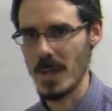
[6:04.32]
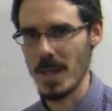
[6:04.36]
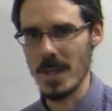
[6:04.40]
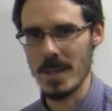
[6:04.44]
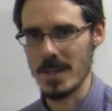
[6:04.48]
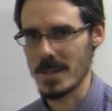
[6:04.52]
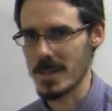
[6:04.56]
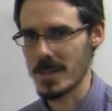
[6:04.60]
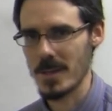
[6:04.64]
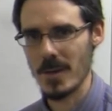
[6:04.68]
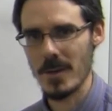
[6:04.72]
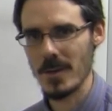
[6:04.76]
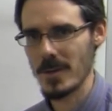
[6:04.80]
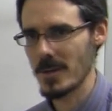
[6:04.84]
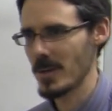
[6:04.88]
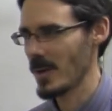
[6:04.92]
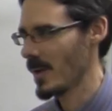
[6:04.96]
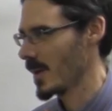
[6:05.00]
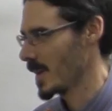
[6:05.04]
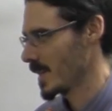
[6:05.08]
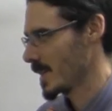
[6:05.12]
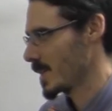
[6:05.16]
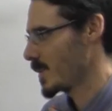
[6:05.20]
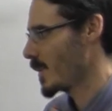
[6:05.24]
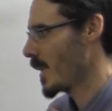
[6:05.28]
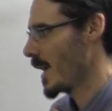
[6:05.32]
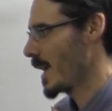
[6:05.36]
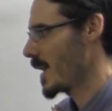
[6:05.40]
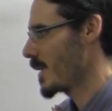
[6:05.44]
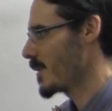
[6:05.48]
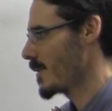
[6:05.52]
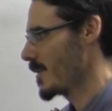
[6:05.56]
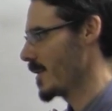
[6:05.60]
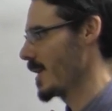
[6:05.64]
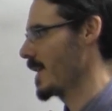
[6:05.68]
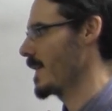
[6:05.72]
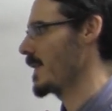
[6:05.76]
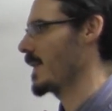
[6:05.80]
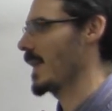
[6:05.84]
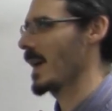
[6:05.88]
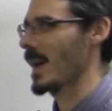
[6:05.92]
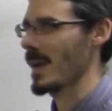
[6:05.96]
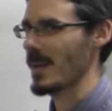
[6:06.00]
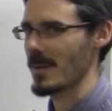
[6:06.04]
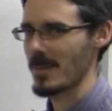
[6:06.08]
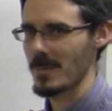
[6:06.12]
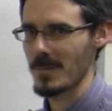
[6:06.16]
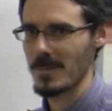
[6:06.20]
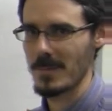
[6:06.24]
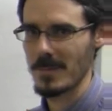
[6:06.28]
There's no nice way to write
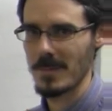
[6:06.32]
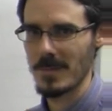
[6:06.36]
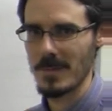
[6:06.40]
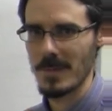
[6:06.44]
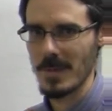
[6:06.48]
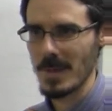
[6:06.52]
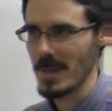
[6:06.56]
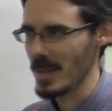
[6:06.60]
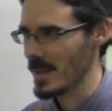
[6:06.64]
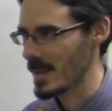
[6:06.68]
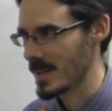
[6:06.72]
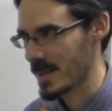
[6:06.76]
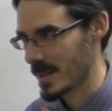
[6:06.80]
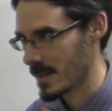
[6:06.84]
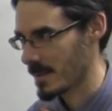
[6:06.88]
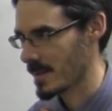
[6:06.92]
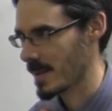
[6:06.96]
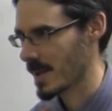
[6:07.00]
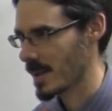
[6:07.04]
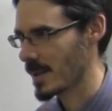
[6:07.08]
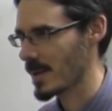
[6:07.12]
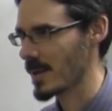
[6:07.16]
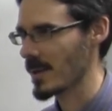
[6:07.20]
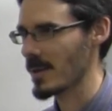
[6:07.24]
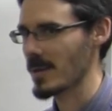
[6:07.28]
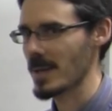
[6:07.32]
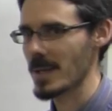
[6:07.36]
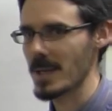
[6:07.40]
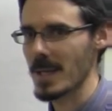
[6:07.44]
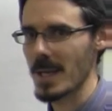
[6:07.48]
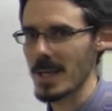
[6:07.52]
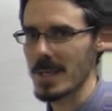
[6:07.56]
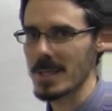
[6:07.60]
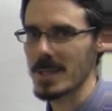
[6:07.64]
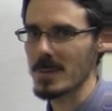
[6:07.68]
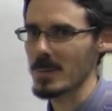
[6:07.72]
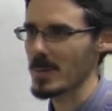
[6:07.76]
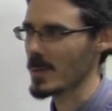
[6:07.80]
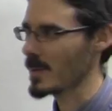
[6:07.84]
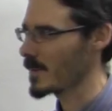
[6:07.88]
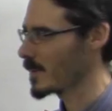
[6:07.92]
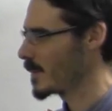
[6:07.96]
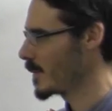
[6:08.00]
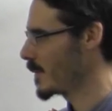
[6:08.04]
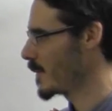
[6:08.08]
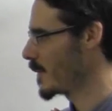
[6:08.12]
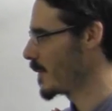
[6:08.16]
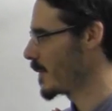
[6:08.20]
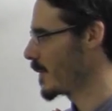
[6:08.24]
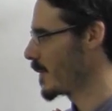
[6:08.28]
that. It's a recurring
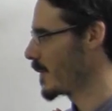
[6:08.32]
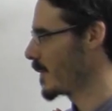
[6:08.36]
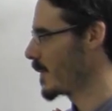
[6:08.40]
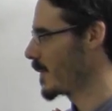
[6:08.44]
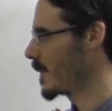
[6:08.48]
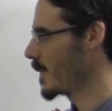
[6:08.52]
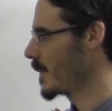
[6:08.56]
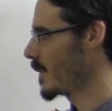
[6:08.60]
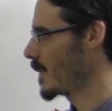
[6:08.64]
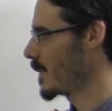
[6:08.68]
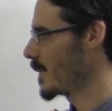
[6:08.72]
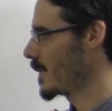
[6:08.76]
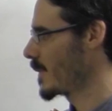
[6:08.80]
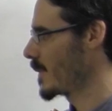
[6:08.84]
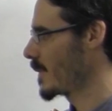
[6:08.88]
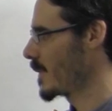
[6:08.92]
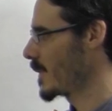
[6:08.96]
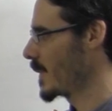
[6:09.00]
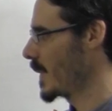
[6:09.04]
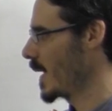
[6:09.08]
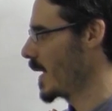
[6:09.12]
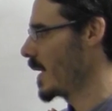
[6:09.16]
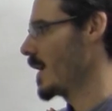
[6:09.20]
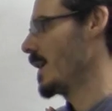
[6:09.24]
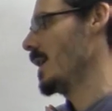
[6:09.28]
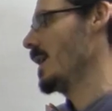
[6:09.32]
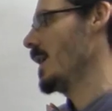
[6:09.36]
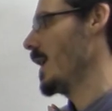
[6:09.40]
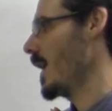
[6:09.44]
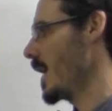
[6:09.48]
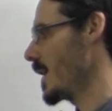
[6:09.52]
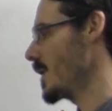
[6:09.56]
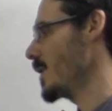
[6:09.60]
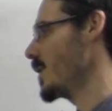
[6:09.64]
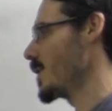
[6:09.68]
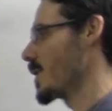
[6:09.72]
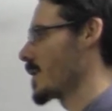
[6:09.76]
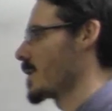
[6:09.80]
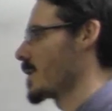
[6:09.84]
decimal. And